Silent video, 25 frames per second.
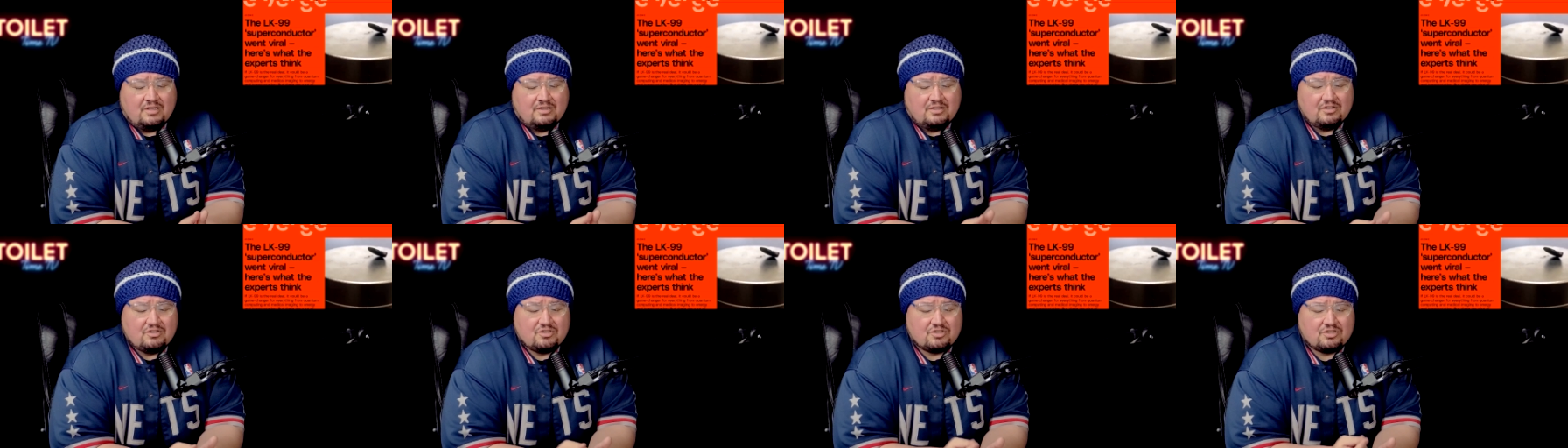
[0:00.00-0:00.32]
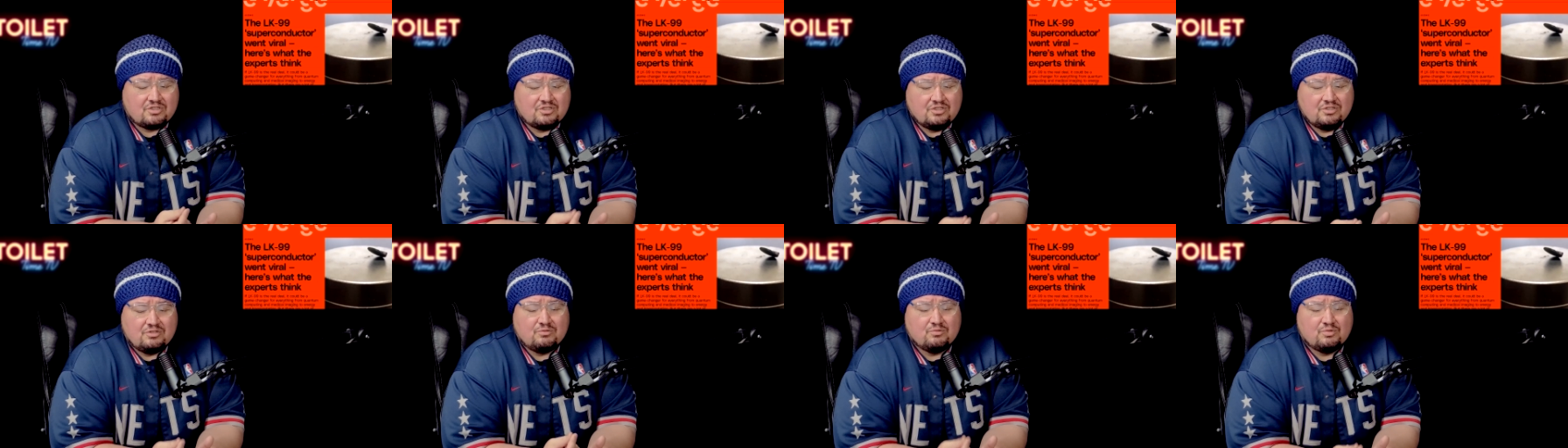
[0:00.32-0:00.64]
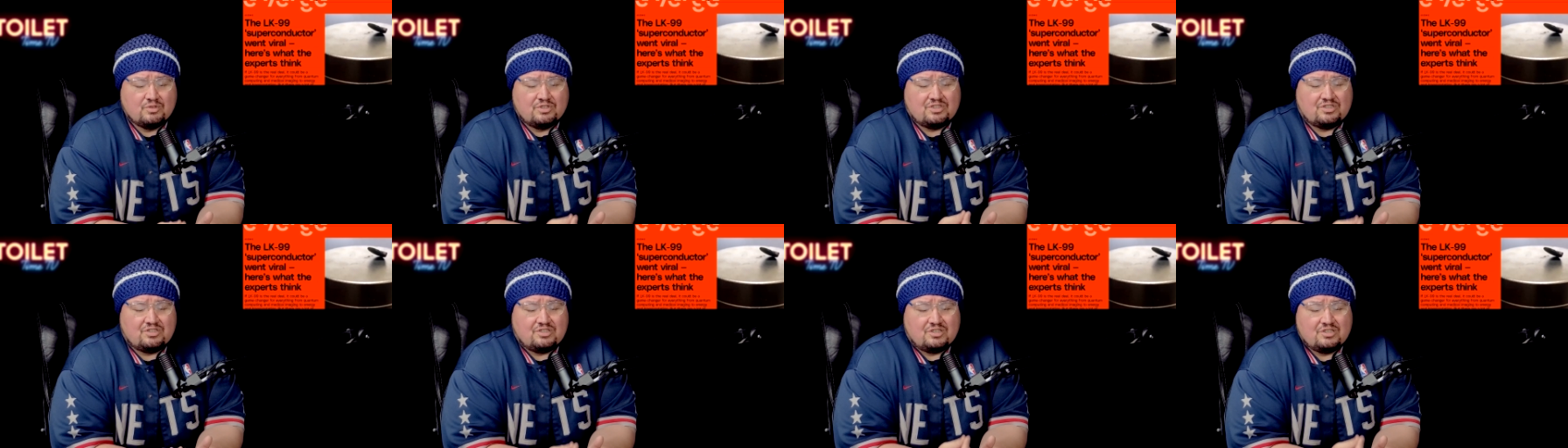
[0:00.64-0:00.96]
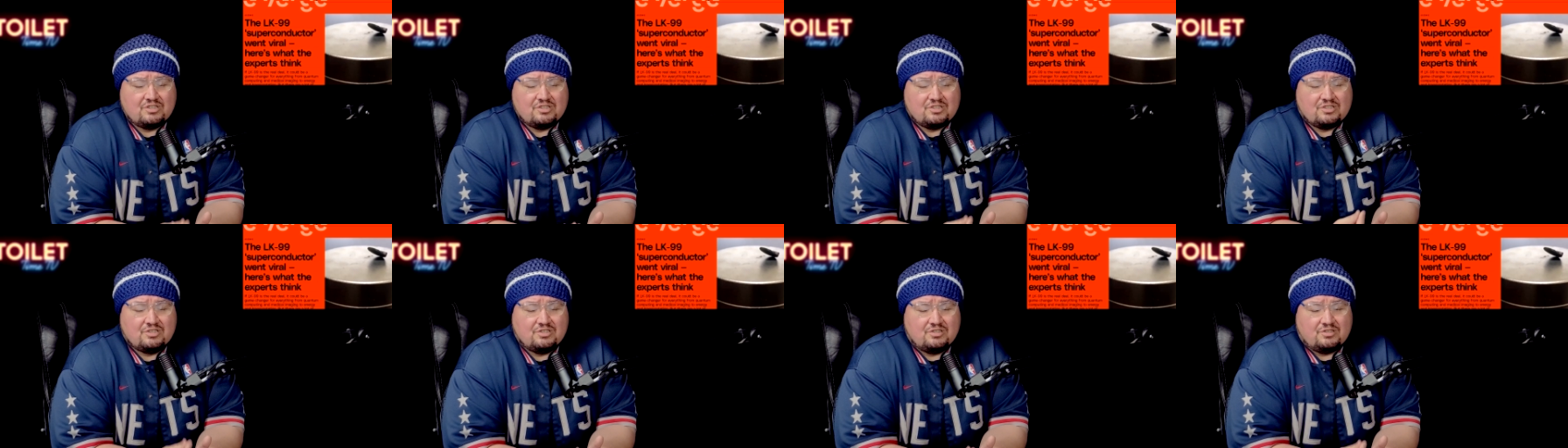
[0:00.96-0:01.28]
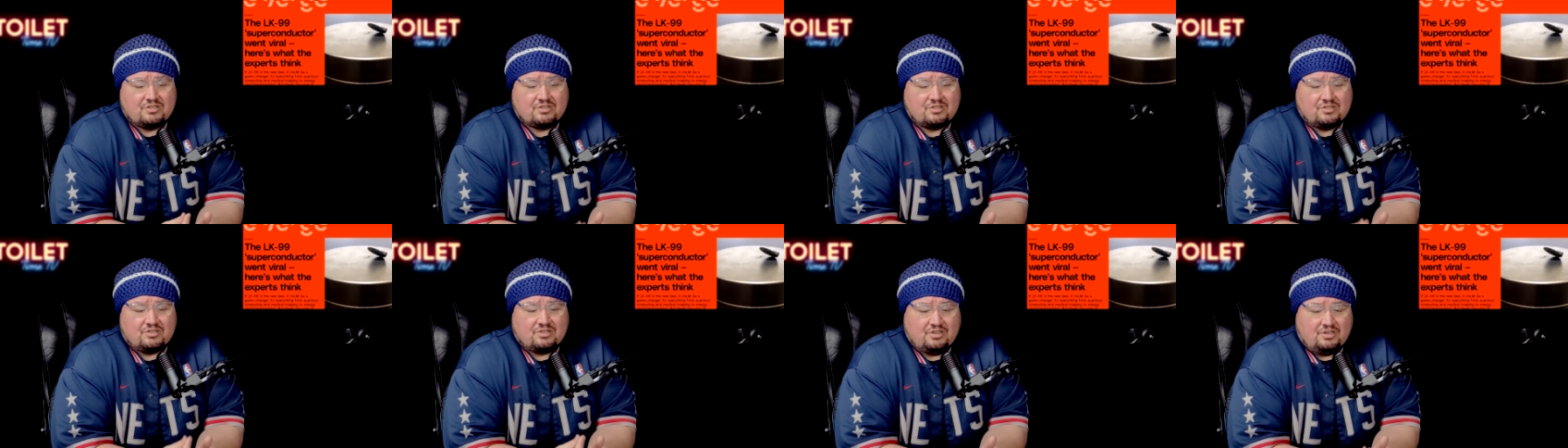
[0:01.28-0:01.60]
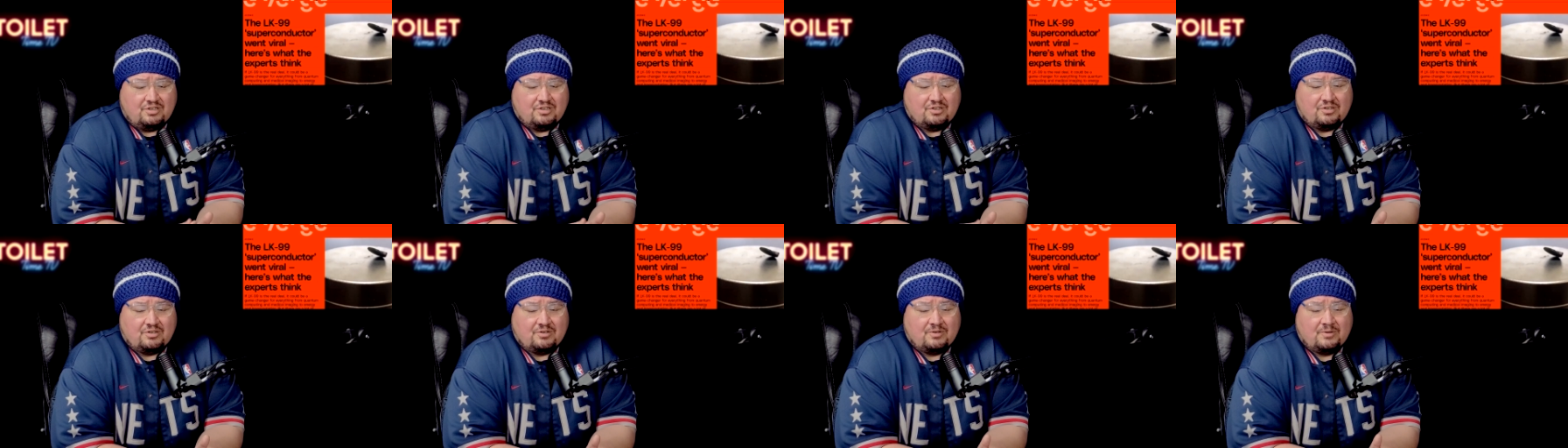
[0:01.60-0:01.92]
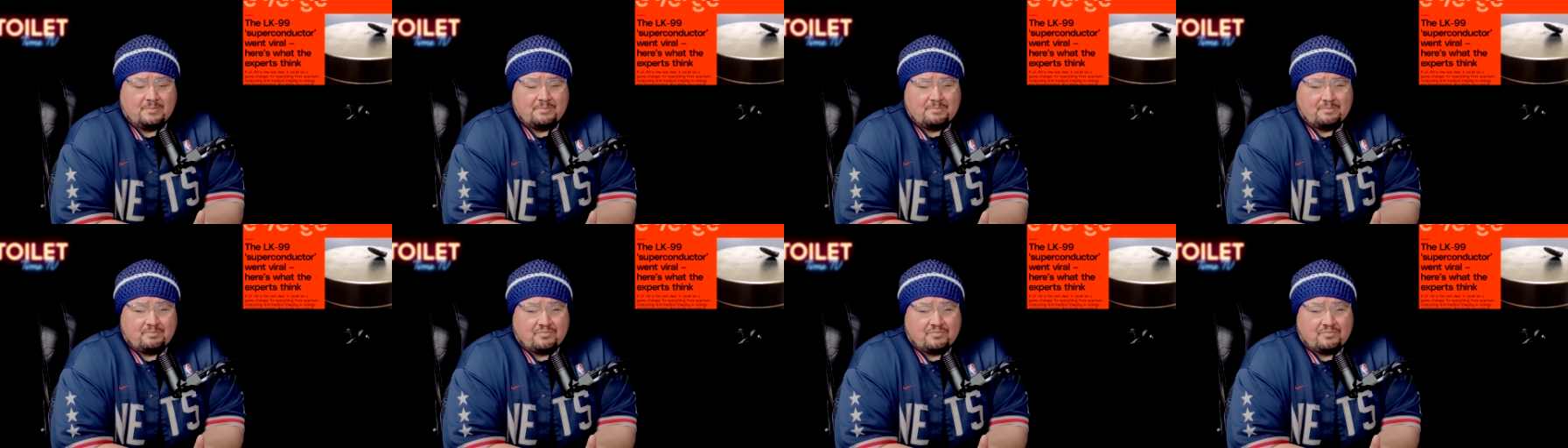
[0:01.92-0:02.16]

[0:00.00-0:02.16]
there's still resistance there.